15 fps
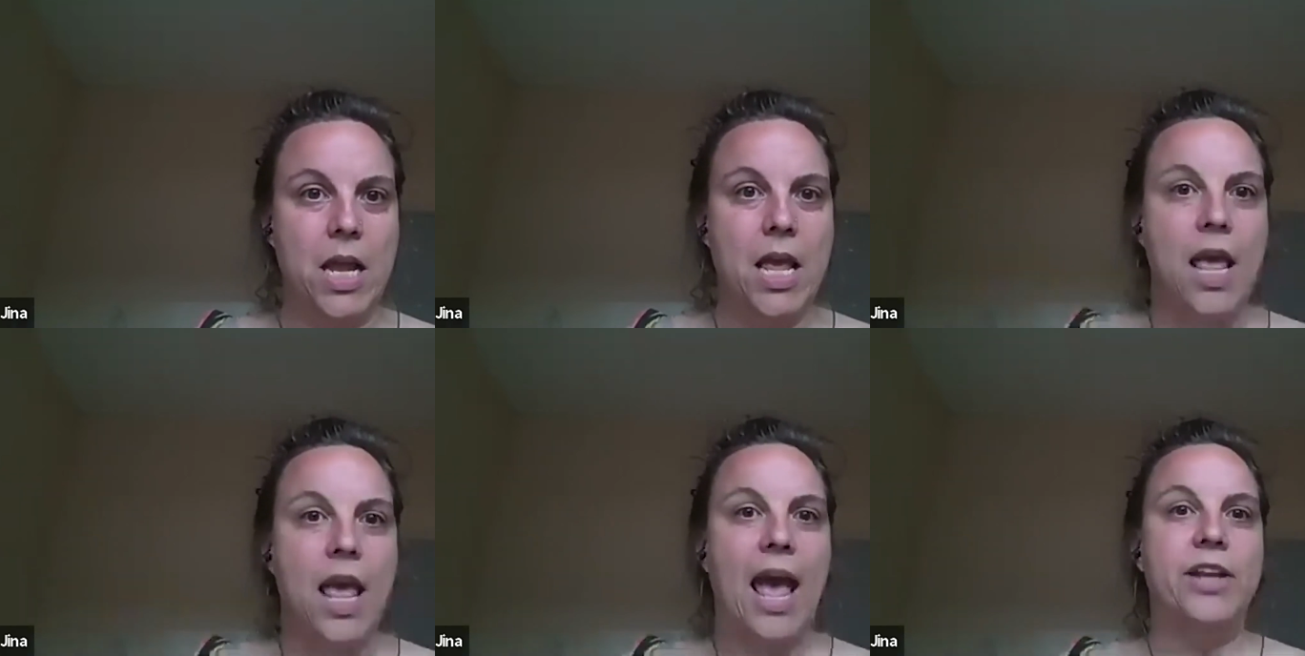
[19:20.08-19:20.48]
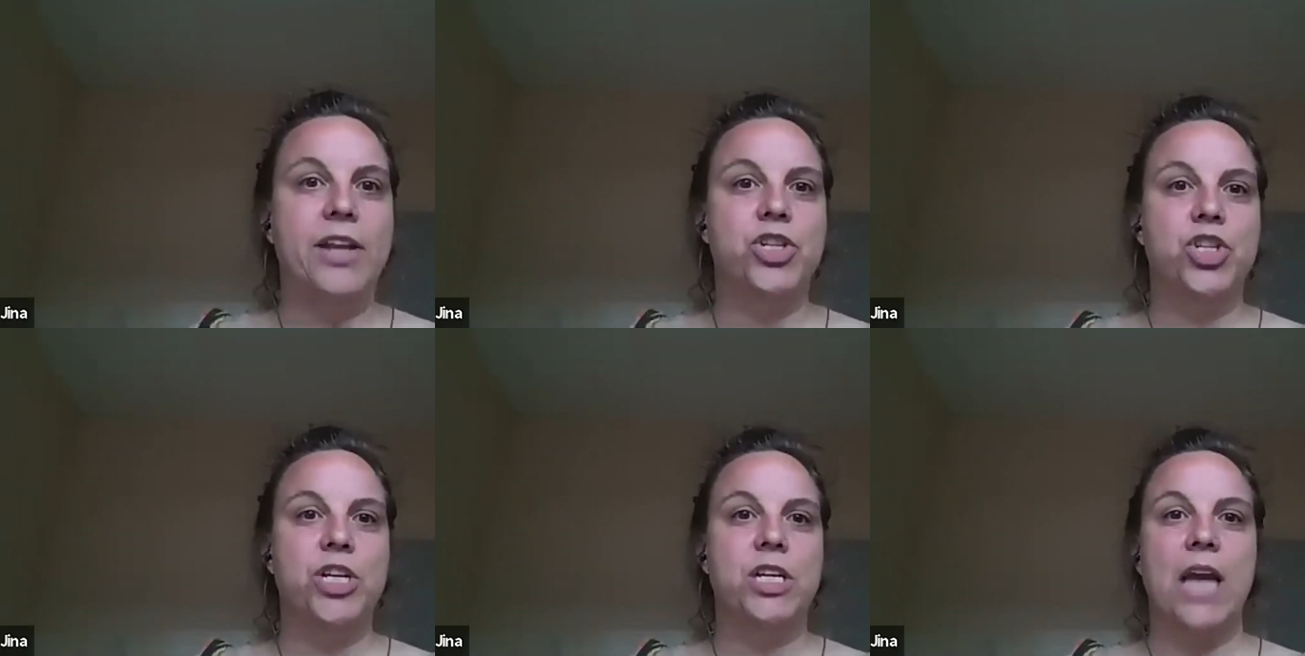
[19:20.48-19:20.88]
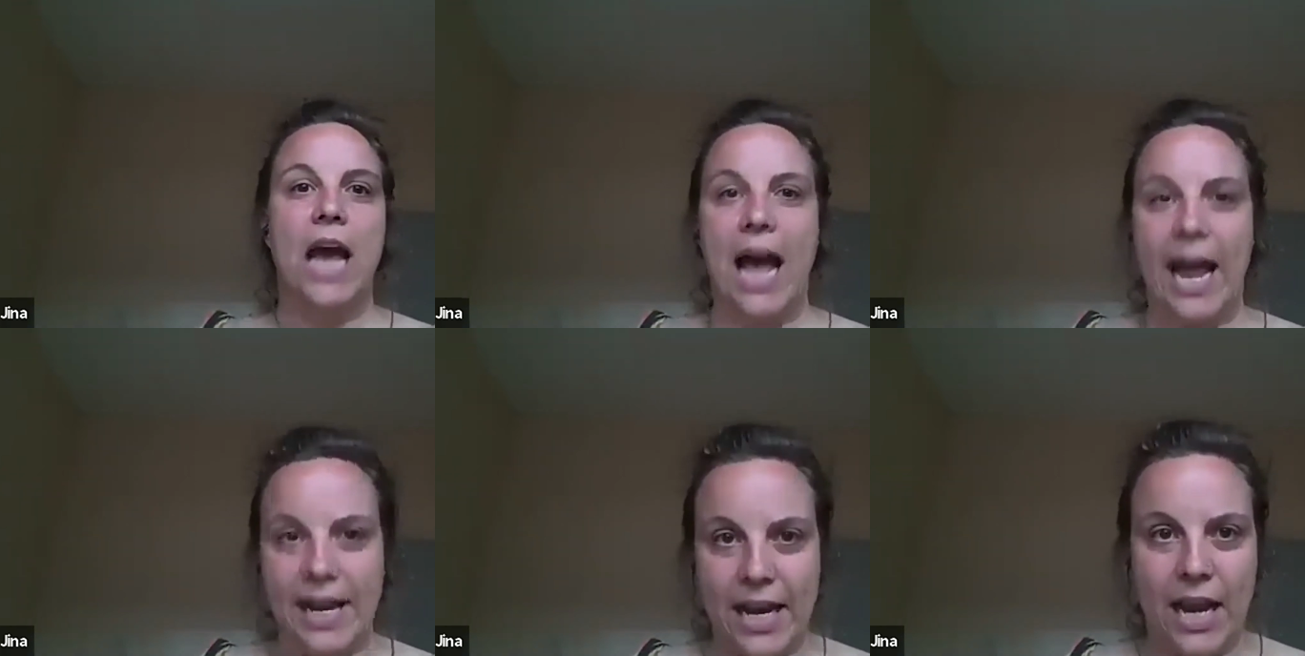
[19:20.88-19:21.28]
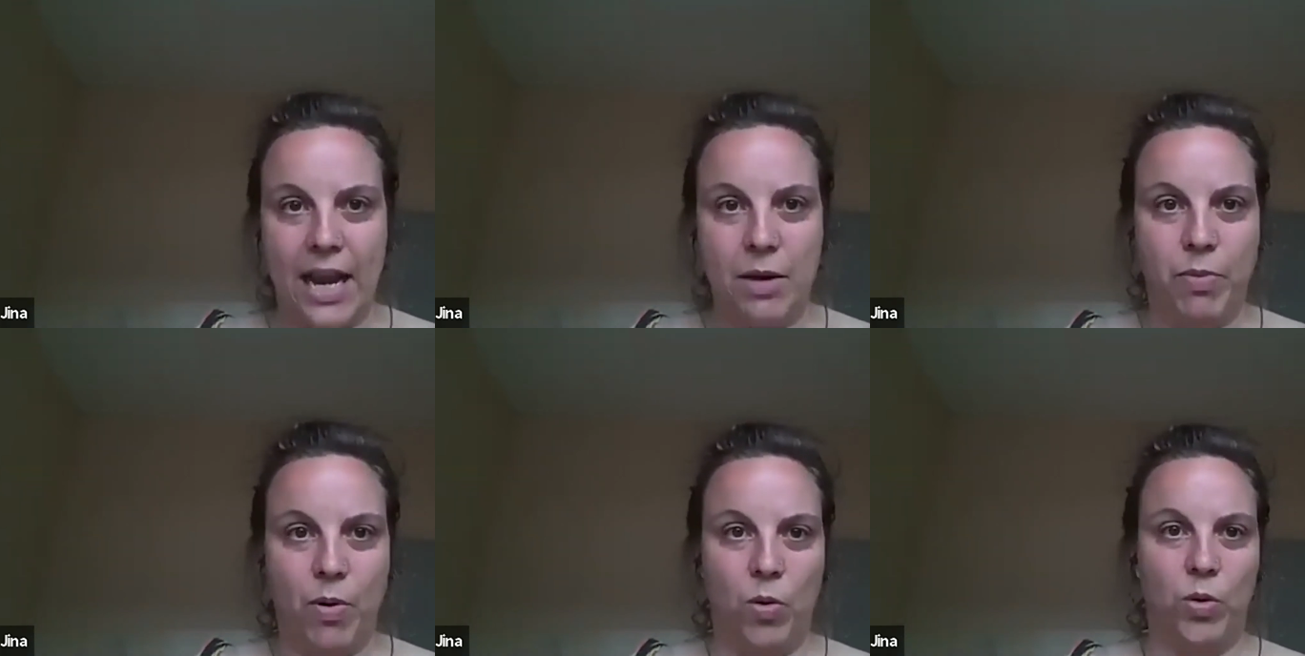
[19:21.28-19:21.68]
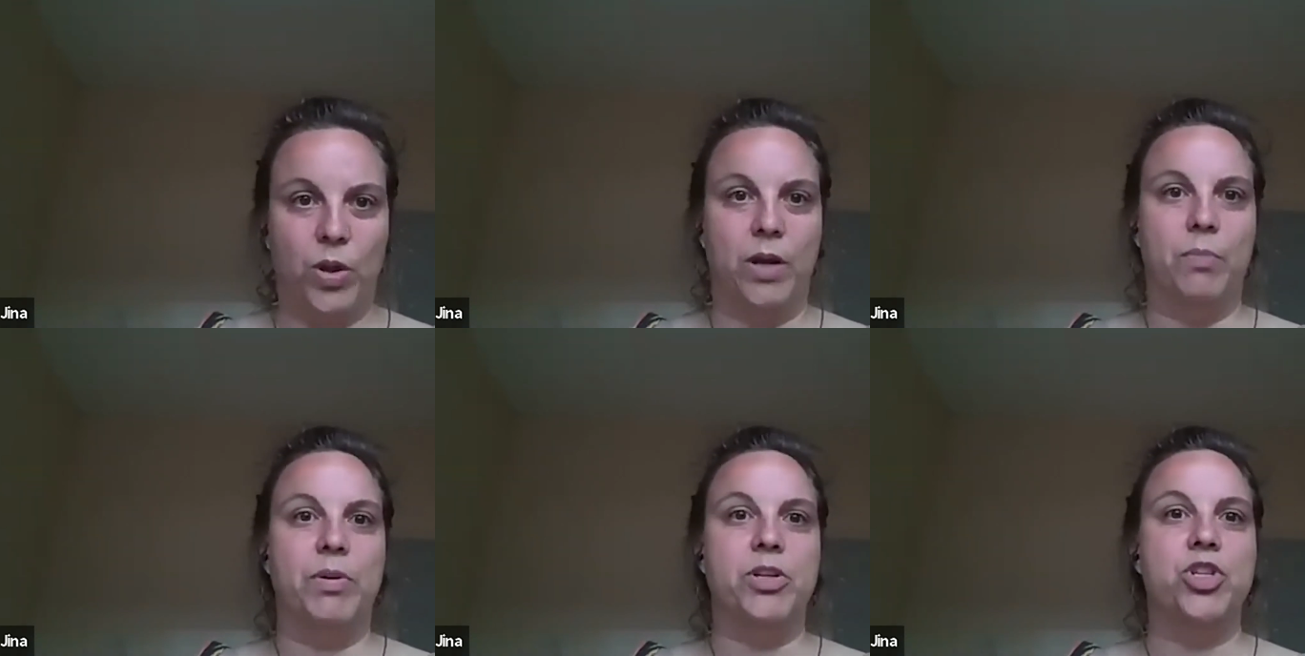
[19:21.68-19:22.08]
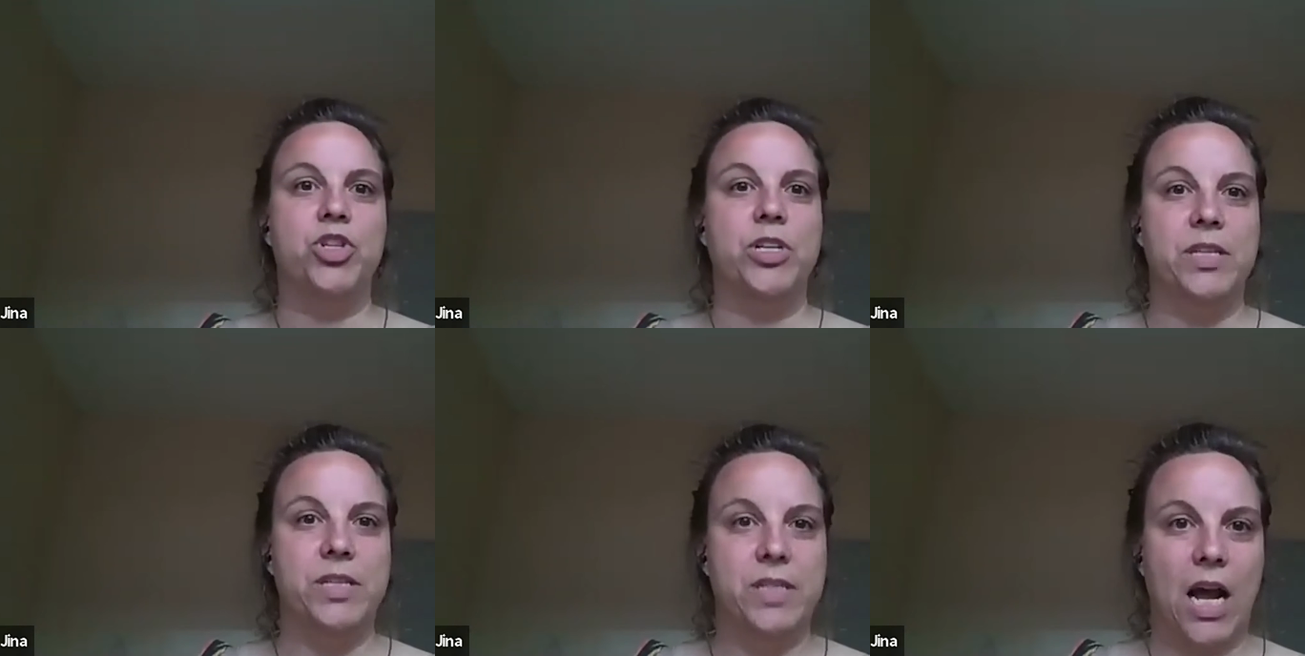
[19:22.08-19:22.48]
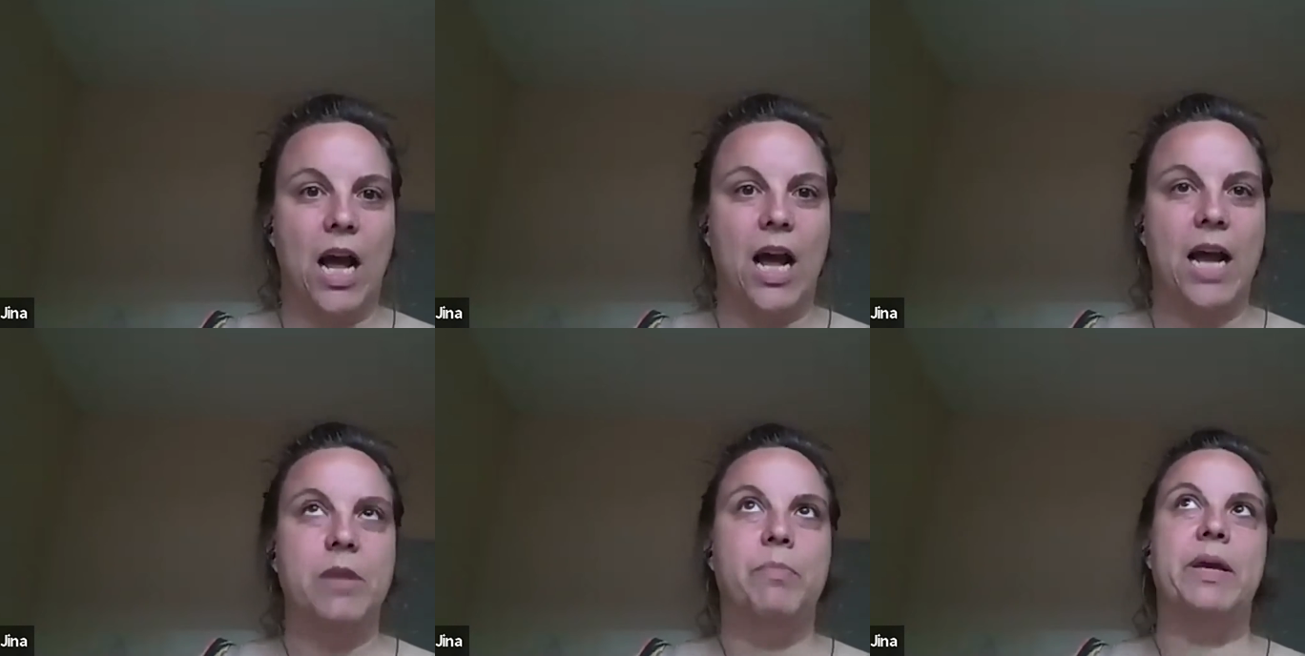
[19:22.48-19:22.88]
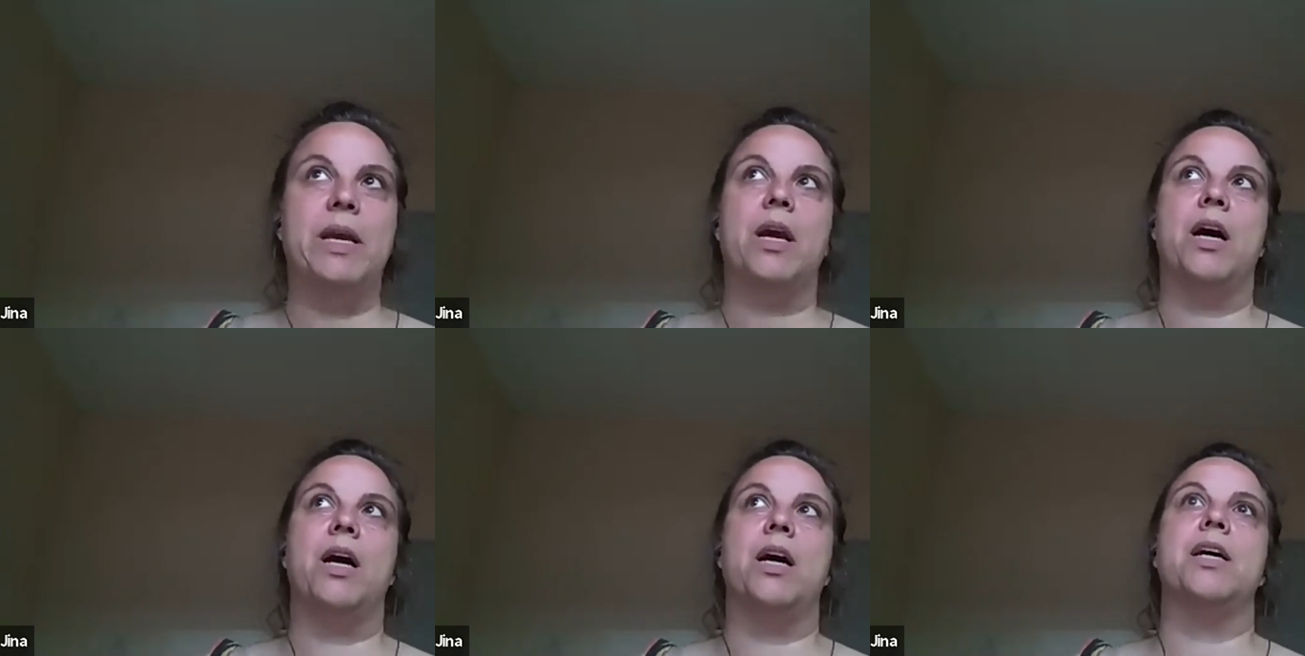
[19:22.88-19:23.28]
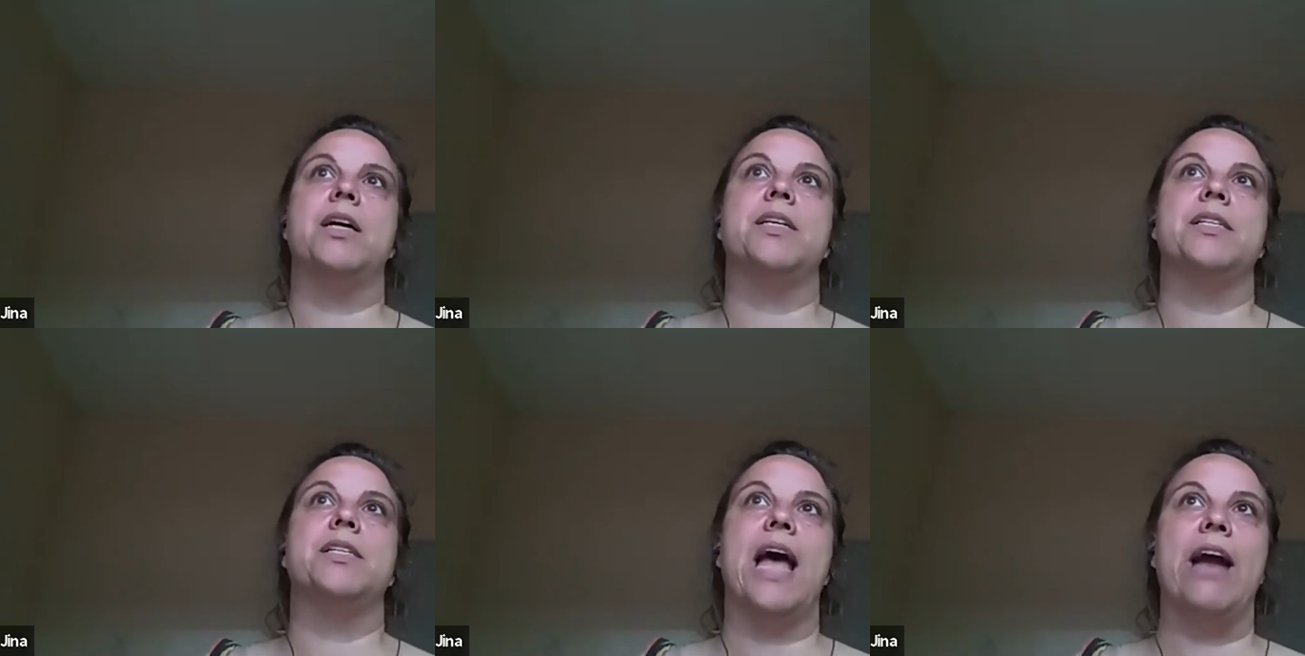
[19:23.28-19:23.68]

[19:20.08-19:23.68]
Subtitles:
And she hadn't had Ebola, but she died because